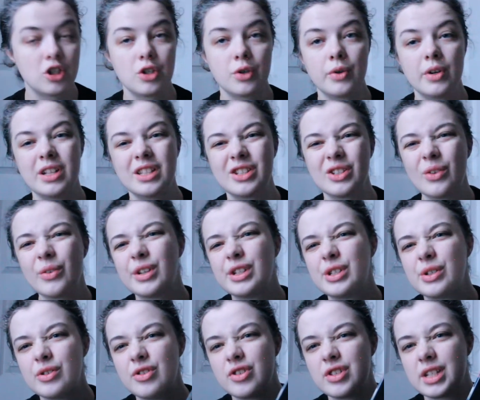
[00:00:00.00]
it's only
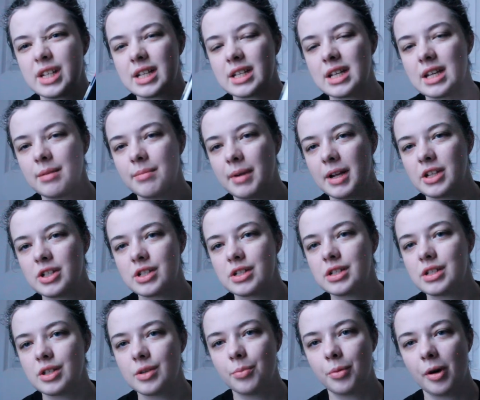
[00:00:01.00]
216
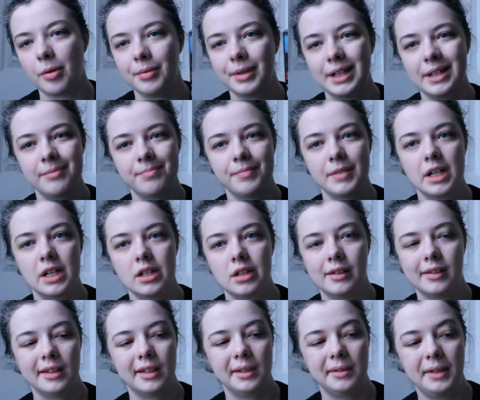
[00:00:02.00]
pages, so probably
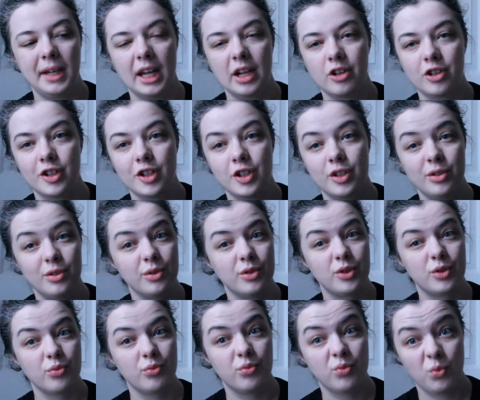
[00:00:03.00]
a day or
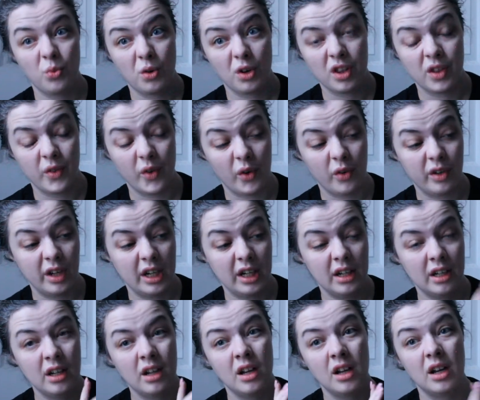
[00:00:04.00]
two's worth of a
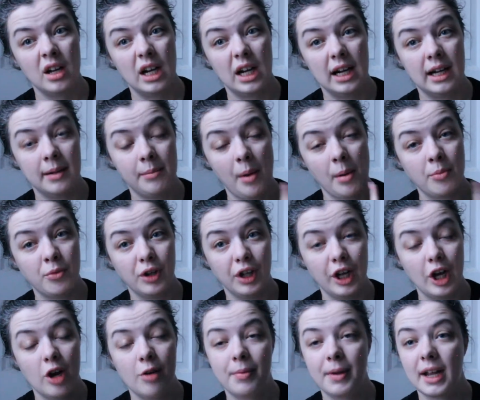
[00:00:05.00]
read. I'm
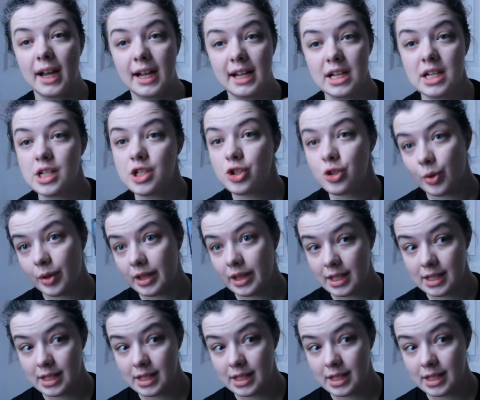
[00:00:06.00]
really hoping I enjoy